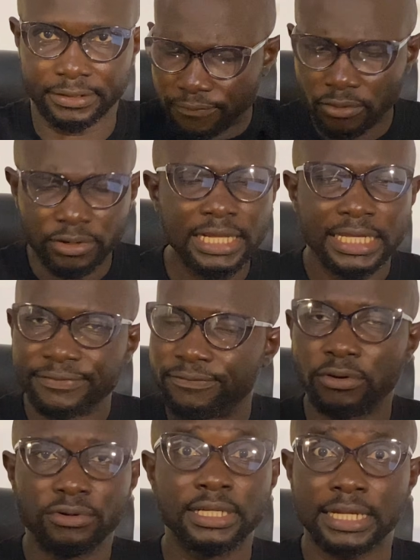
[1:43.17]
For
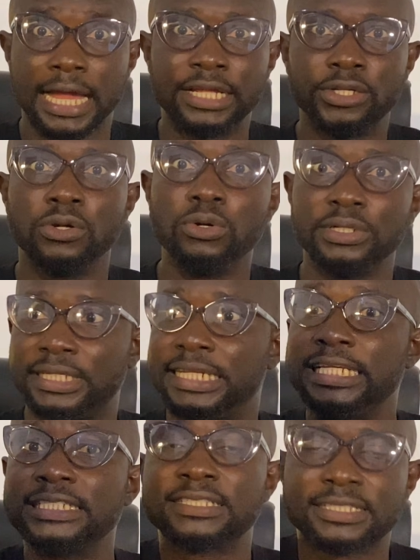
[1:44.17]
real, I know
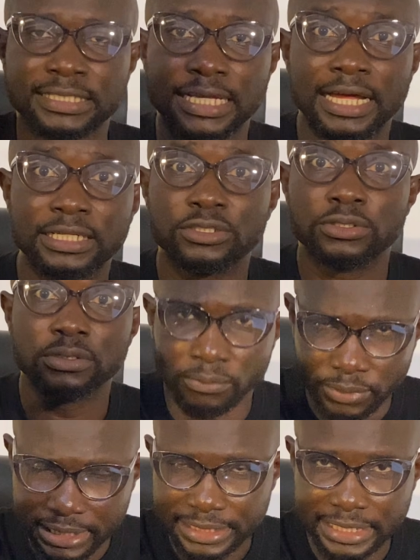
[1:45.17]
this sounds
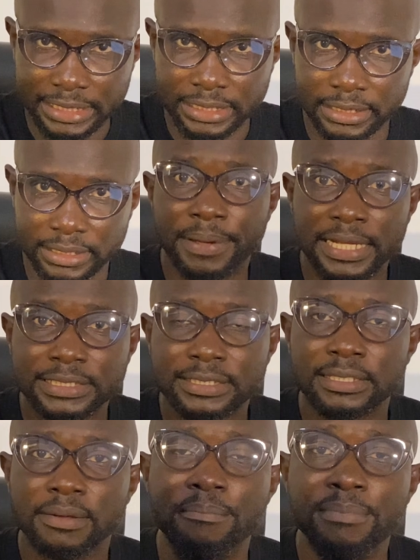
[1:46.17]
risky,
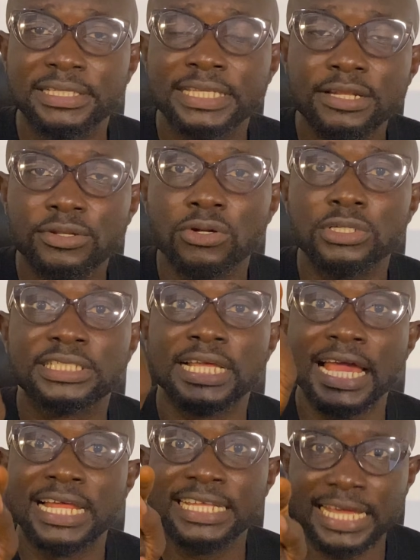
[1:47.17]
but missing those
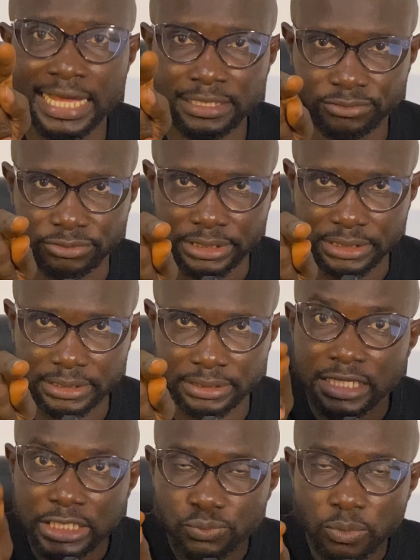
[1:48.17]
early entries
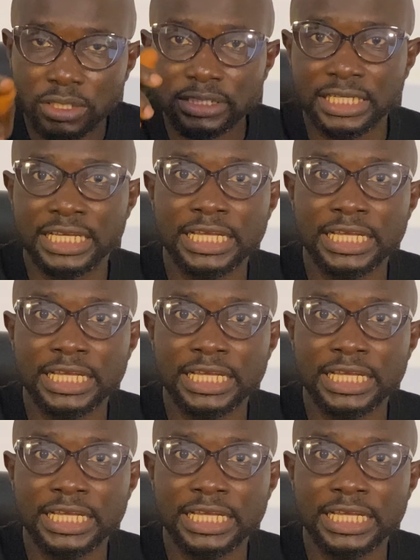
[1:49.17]
is what